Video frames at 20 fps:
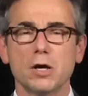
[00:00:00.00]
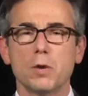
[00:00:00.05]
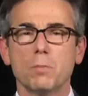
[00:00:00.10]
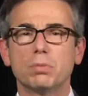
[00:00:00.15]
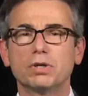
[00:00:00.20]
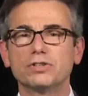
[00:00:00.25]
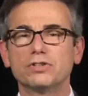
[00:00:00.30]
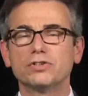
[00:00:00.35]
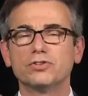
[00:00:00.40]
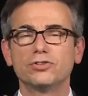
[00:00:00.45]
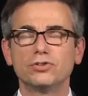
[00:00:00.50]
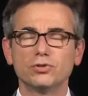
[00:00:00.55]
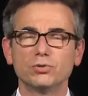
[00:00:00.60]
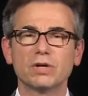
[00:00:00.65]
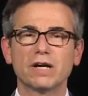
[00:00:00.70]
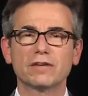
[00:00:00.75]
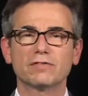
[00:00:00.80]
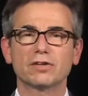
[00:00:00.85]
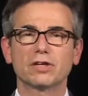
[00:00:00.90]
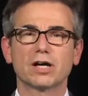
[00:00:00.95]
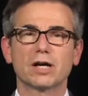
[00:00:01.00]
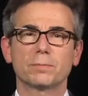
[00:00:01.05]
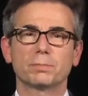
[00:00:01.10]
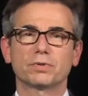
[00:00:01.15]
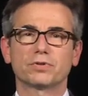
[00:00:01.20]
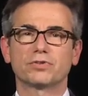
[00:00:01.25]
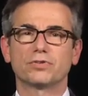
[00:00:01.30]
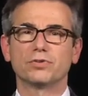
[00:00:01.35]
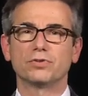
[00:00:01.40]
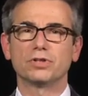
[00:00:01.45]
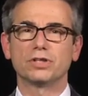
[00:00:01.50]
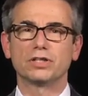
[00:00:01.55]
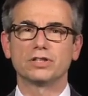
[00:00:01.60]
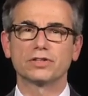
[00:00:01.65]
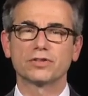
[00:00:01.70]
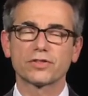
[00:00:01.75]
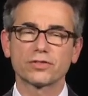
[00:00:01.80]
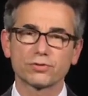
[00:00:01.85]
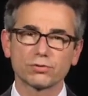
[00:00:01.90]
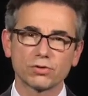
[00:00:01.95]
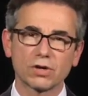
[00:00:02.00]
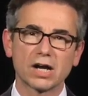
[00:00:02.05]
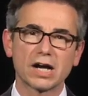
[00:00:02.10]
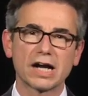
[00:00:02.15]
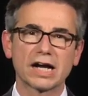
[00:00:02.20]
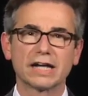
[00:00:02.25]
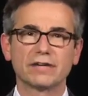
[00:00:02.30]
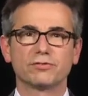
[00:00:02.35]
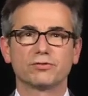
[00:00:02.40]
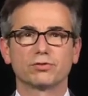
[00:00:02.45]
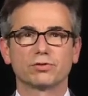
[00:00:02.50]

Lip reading: But you do have an opportunity to thrive